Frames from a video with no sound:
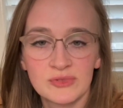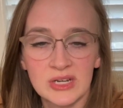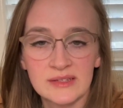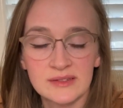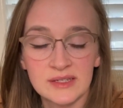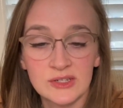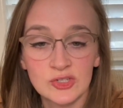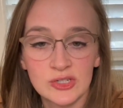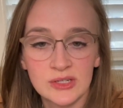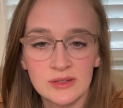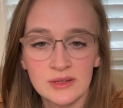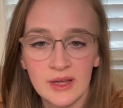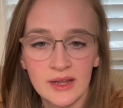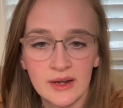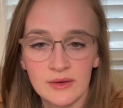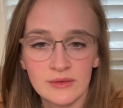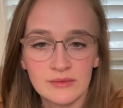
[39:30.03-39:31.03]

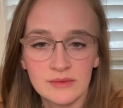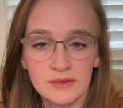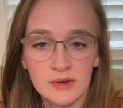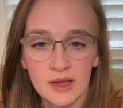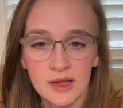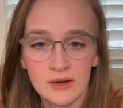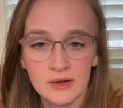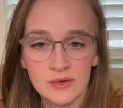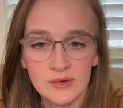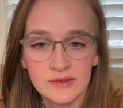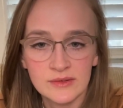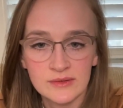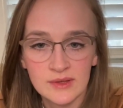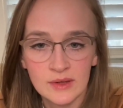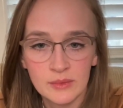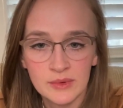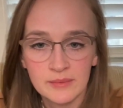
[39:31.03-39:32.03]
translation, I don't always
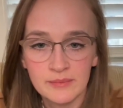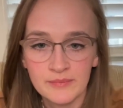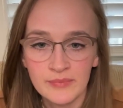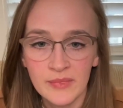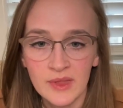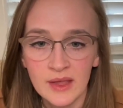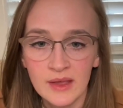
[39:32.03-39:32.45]
use that one.